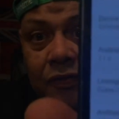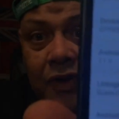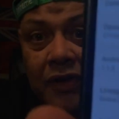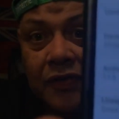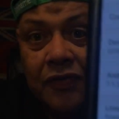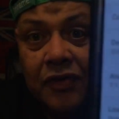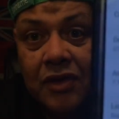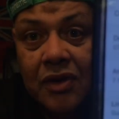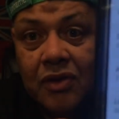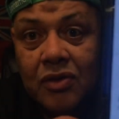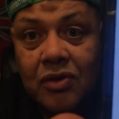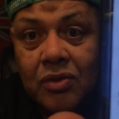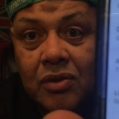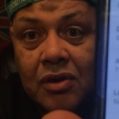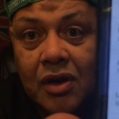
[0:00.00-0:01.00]
5th
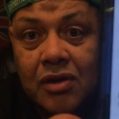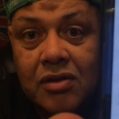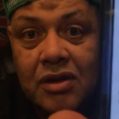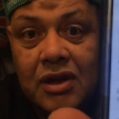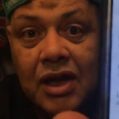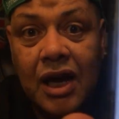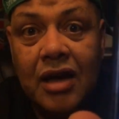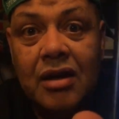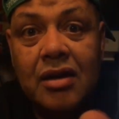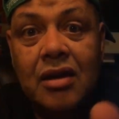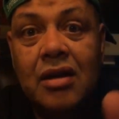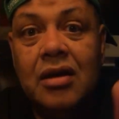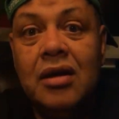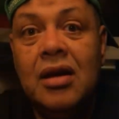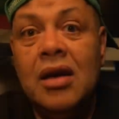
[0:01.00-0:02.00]

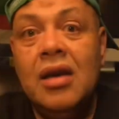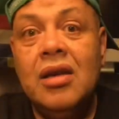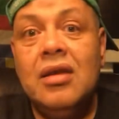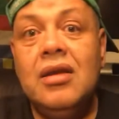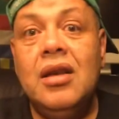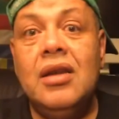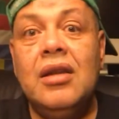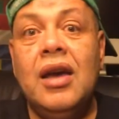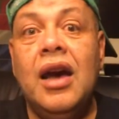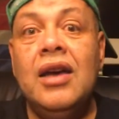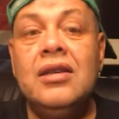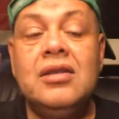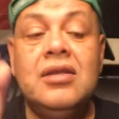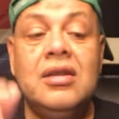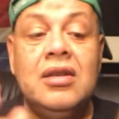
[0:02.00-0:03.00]
2019 then
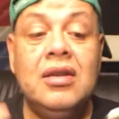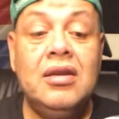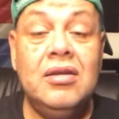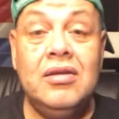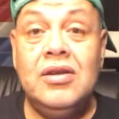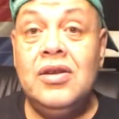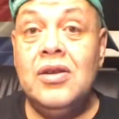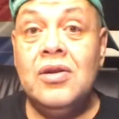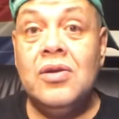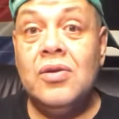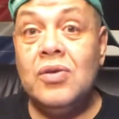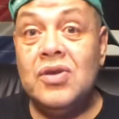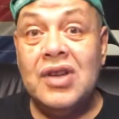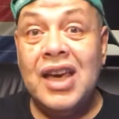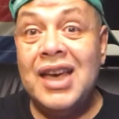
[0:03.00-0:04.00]
I say yo
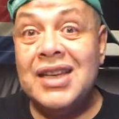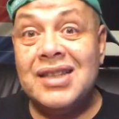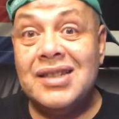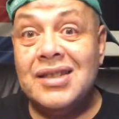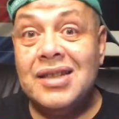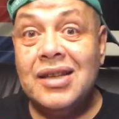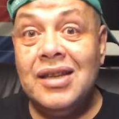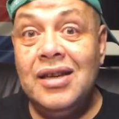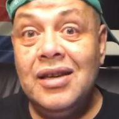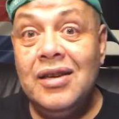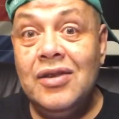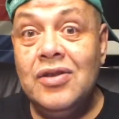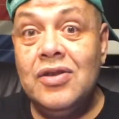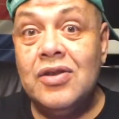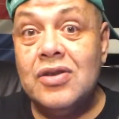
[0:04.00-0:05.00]
S3
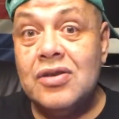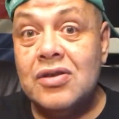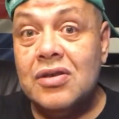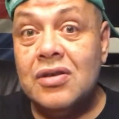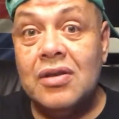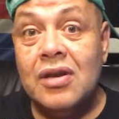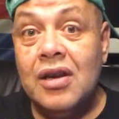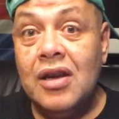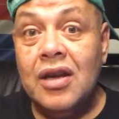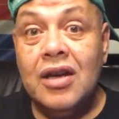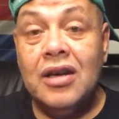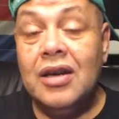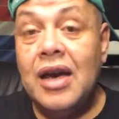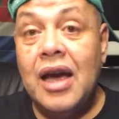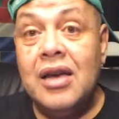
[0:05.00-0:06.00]
just
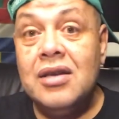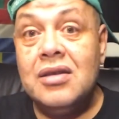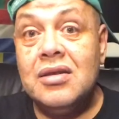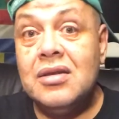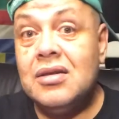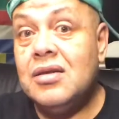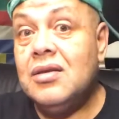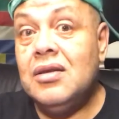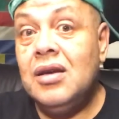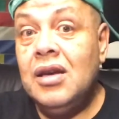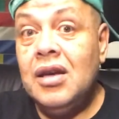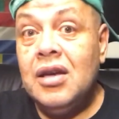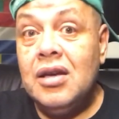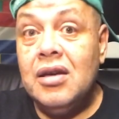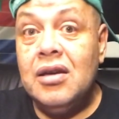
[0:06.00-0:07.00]
raised
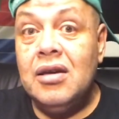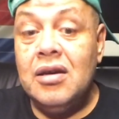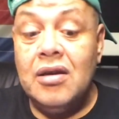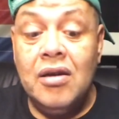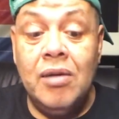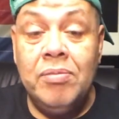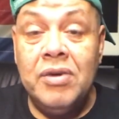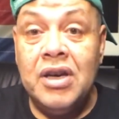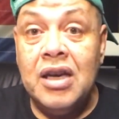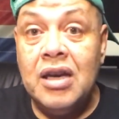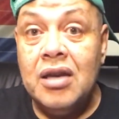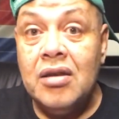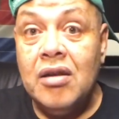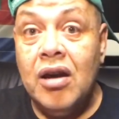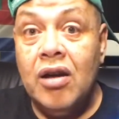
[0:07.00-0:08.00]
uh, up
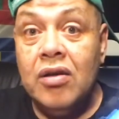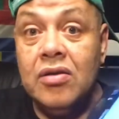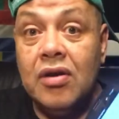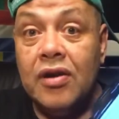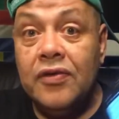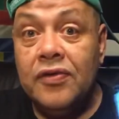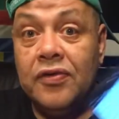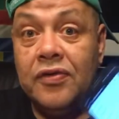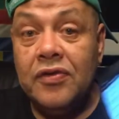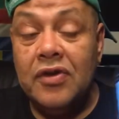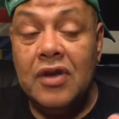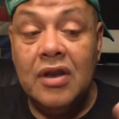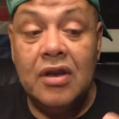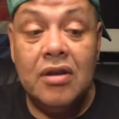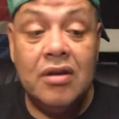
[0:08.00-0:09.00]
again out of
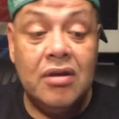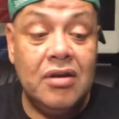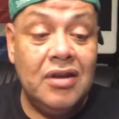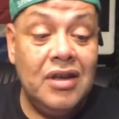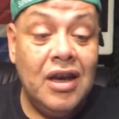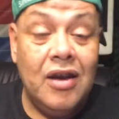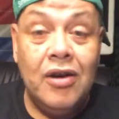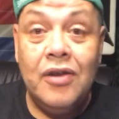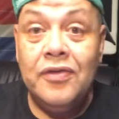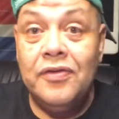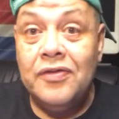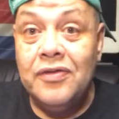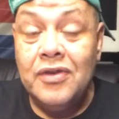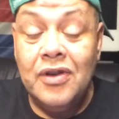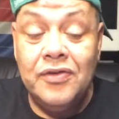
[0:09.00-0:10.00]
the yeah of,
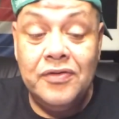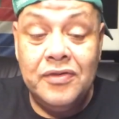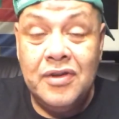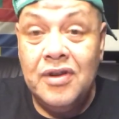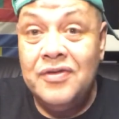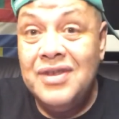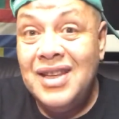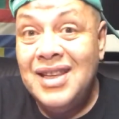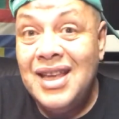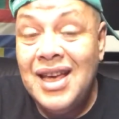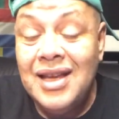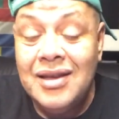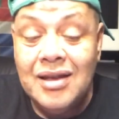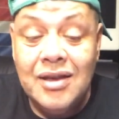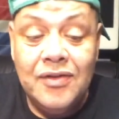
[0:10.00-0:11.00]
of of the
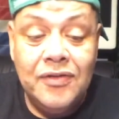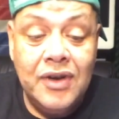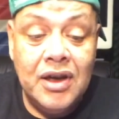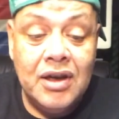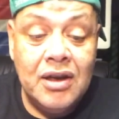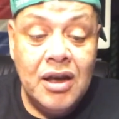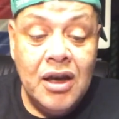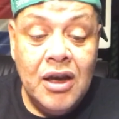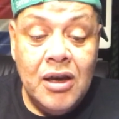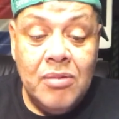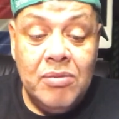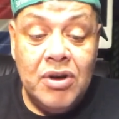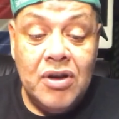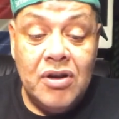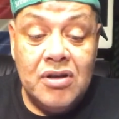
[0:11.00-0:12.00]
dead in fact
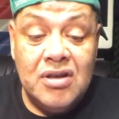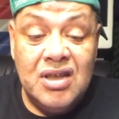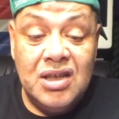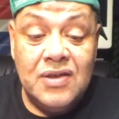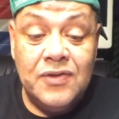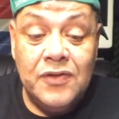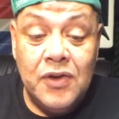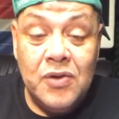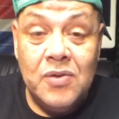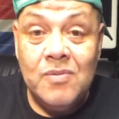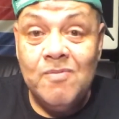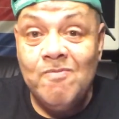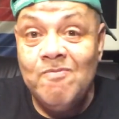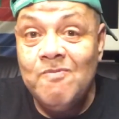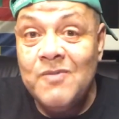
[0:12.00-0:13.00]
because this
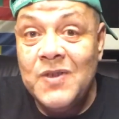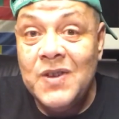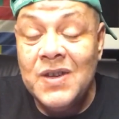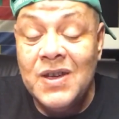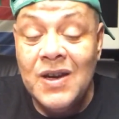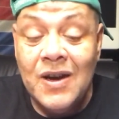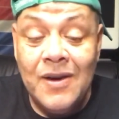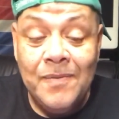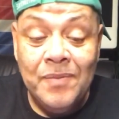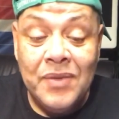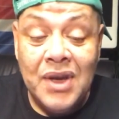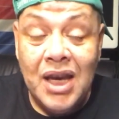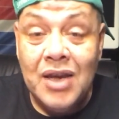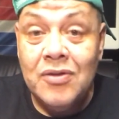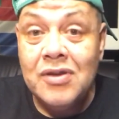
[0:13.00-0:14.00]
phone yeah
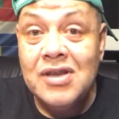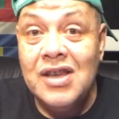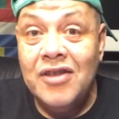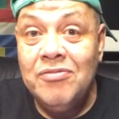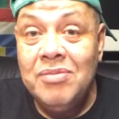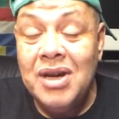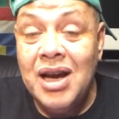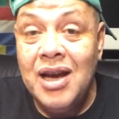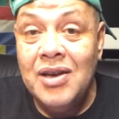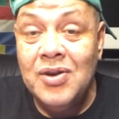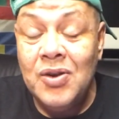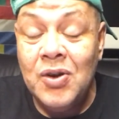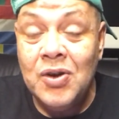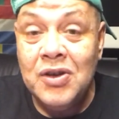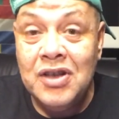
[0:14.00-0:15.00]
it was left
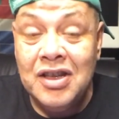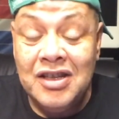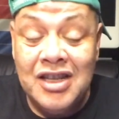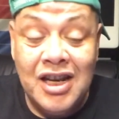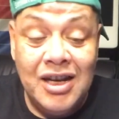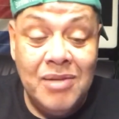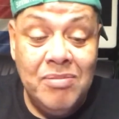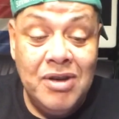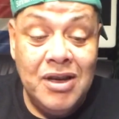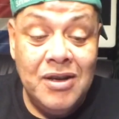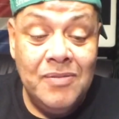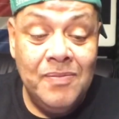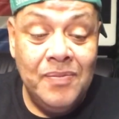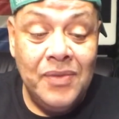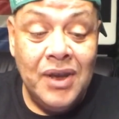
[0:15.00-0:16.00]
behind on Jelly
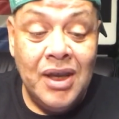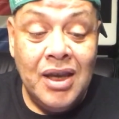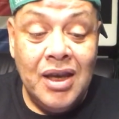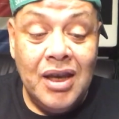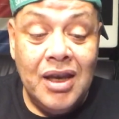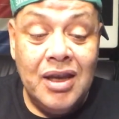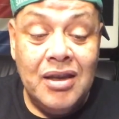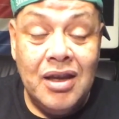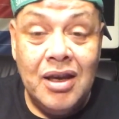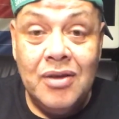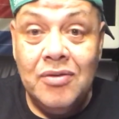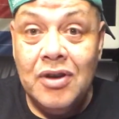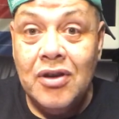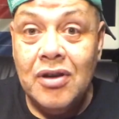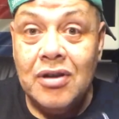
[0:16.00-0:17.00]
Bean and
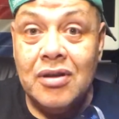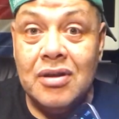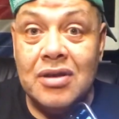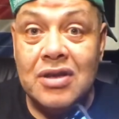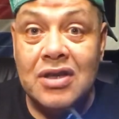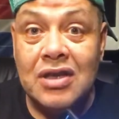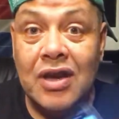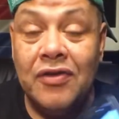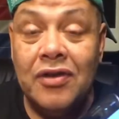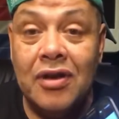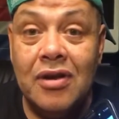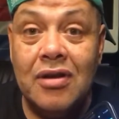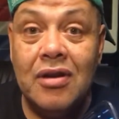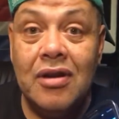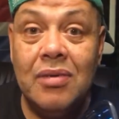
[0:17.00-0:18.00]
then we got
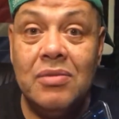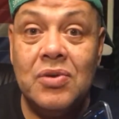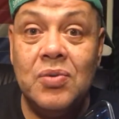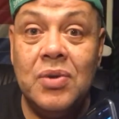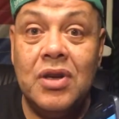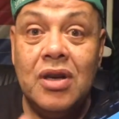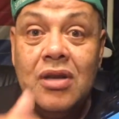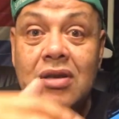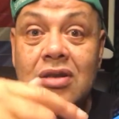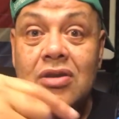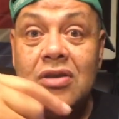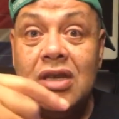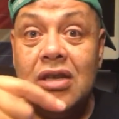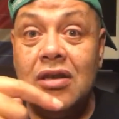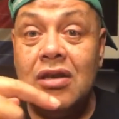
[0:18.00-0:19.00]
several ROMs. We got
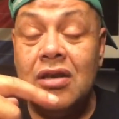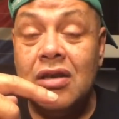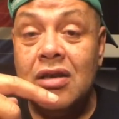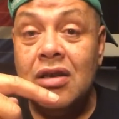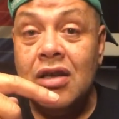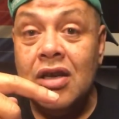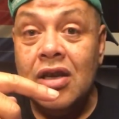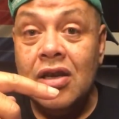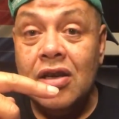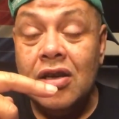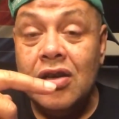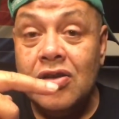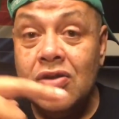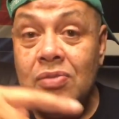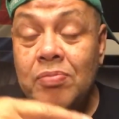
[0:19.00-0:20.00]
uh,
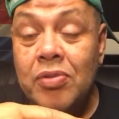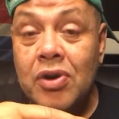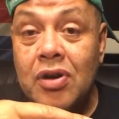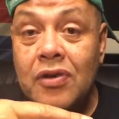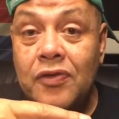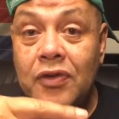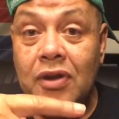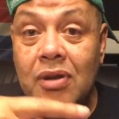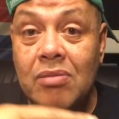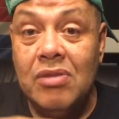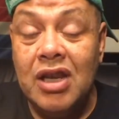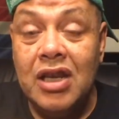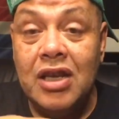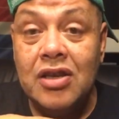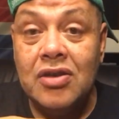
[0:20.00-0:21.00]
uh, support from
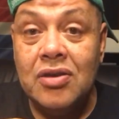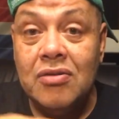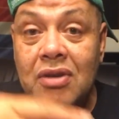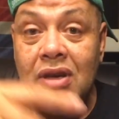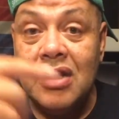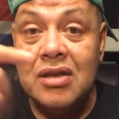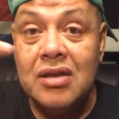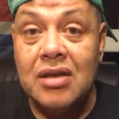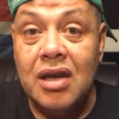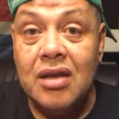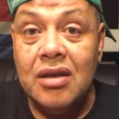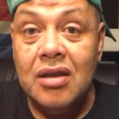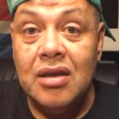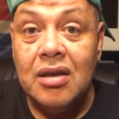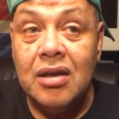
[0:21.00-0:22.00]
Lineage OS. I
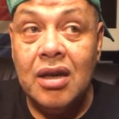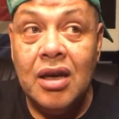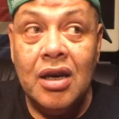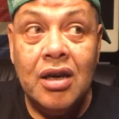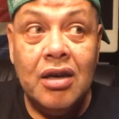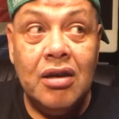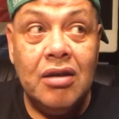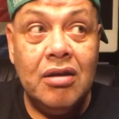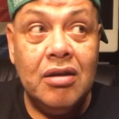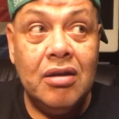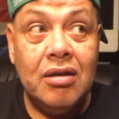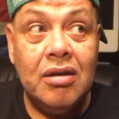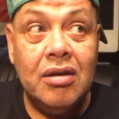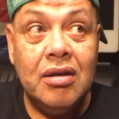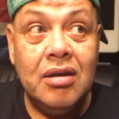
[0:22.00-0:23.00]
think
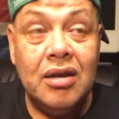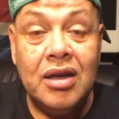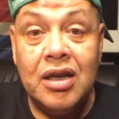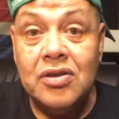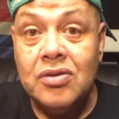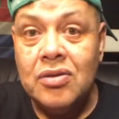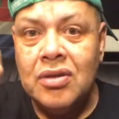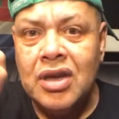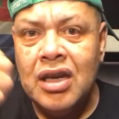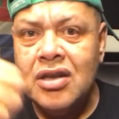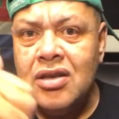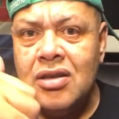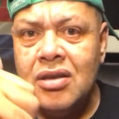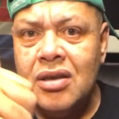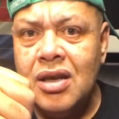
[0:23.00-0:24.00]
uh,
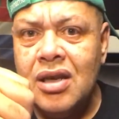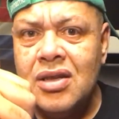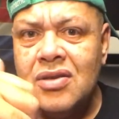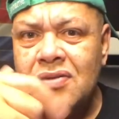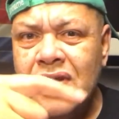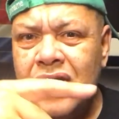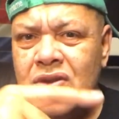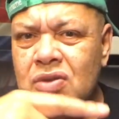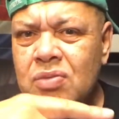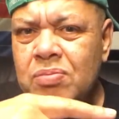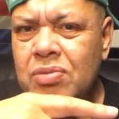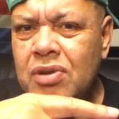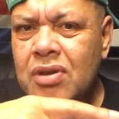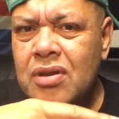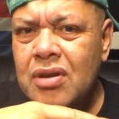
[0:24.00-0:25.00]
Resurrection as well
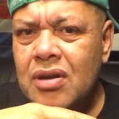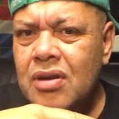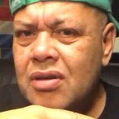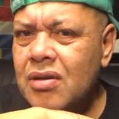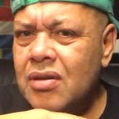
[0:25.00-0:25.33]
supported